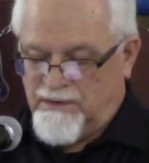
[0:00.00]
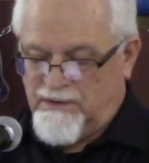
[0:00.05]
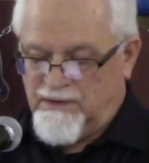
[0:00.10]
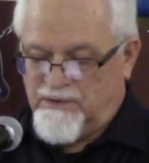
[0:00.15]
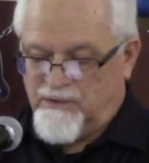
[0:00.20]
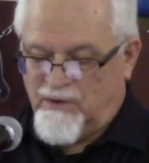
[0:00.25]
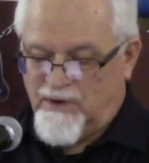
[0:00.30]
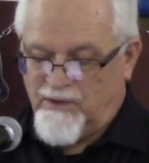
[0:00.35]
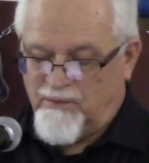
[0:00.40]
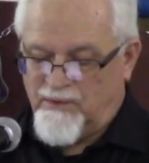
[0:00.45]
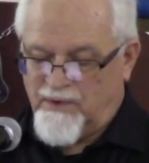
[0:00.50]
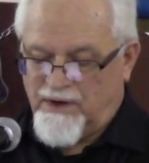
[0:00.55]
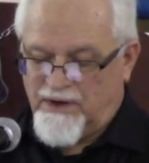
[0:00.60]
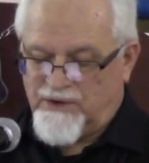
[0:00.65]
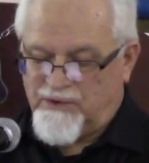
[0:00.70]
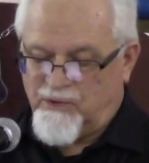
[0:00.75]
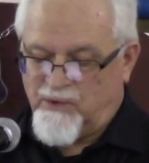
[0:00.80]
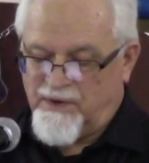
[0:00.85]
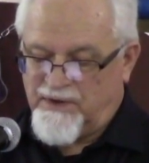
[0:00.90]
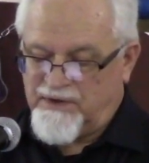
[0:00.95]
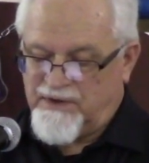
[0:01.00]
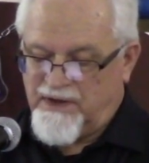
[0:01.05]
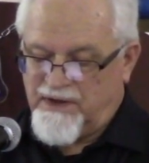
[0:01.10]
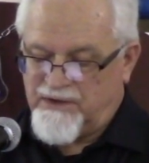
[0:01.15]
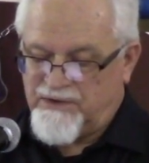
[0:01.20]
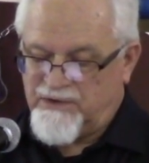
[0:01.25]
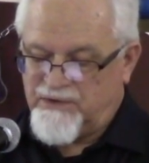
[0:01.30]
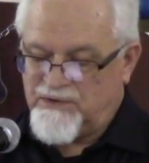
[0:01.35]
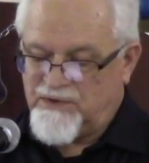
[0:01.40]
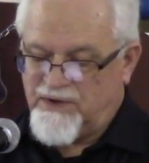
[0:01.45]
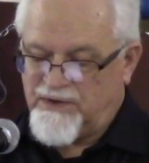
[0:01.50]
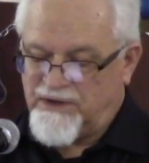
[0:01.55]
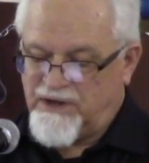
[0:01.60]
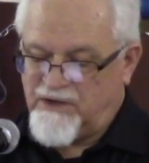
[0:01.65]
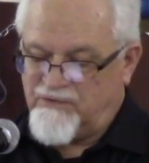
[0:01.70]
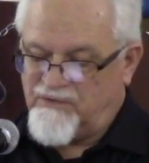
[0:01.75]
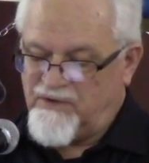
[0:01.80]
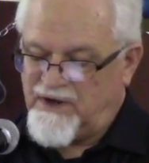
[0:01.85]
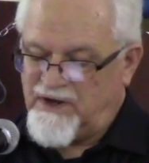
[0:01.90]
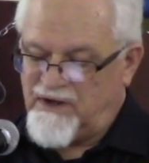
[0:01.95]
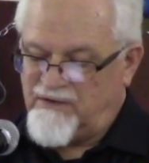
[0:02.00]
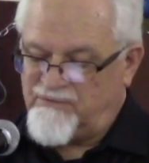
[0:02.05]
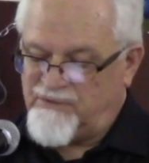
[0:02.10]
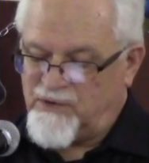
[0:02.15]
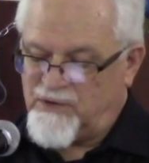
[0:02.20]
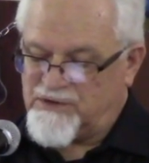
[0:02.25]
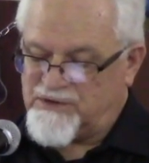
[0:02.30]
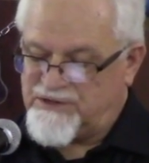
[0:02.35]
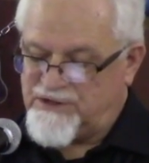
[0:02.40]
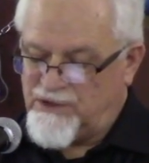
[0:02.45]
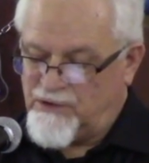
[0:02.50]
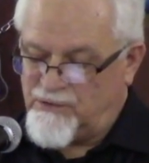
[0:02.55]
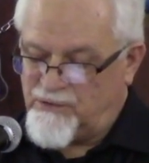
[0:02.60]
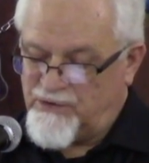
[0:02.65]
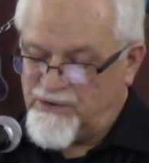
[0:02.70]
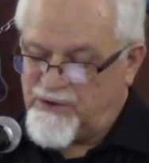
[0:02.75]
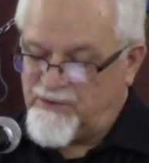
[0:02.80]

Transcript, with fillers: 21 to 28, do not give any of your children